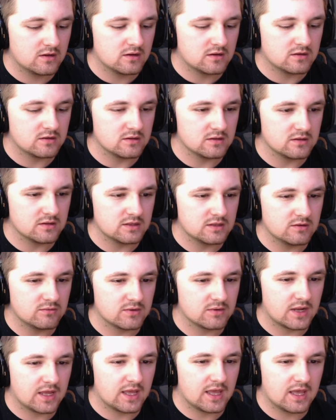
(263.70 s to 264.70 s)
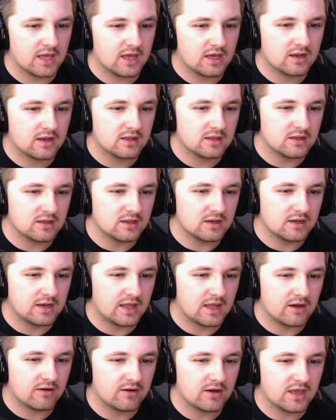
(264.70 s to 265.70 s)
delete what I had, and
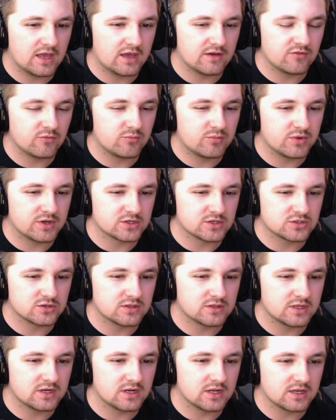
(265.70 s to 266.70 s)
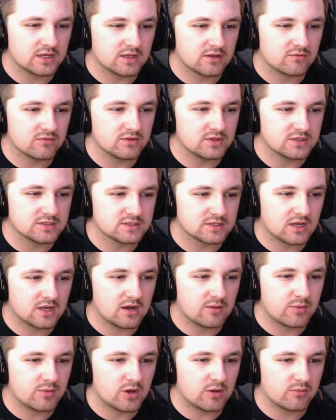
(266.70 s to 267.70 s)
now I have a picture that I can release the
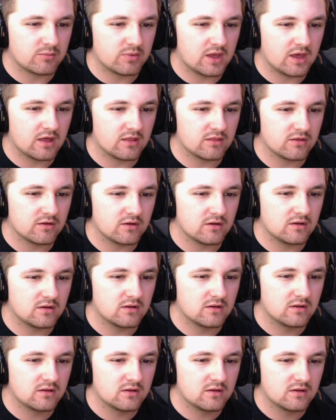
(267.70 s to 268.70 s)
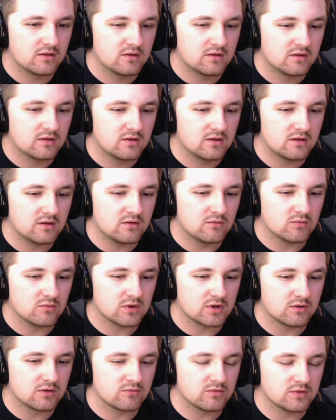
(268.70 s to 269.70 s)
compound path on. We're
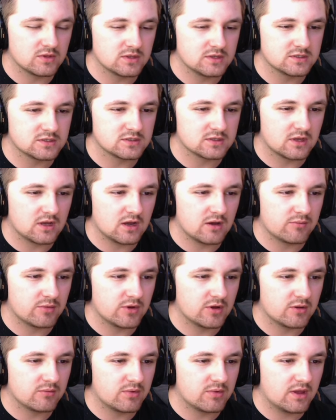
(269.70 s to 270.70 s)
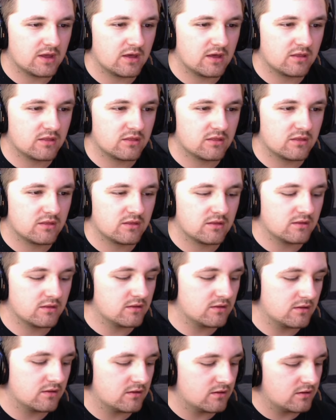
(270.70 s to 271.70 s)
going to release the compound path,
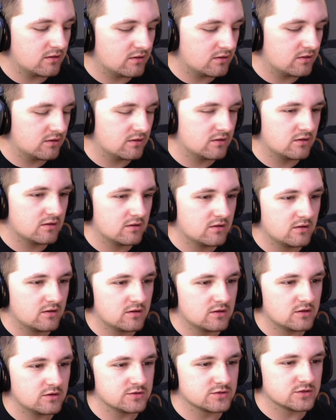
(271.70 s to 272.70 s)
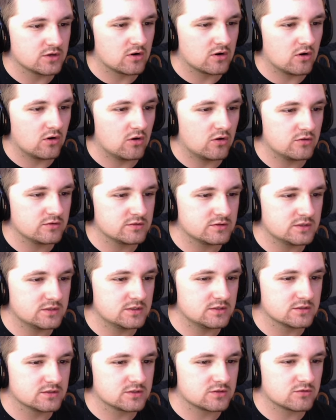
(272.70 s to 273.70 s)
use our Alt
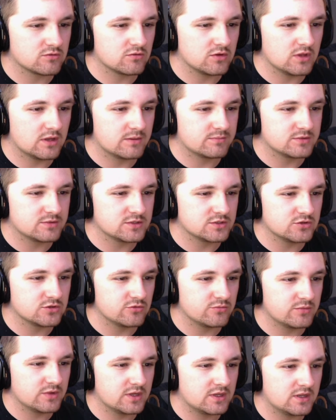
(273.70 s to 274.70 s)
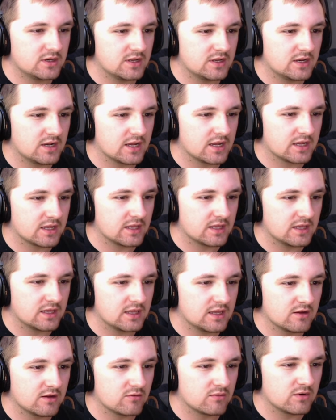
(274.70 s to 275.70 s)
and scroll up to zoom in, and I can
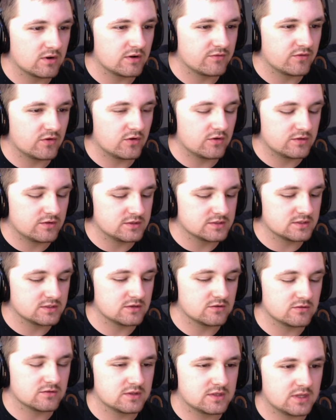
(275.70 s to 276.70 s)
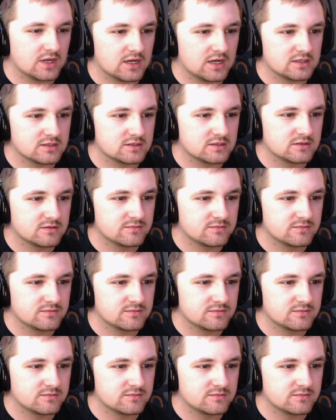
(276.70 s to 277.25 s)
get rid of all these little dots.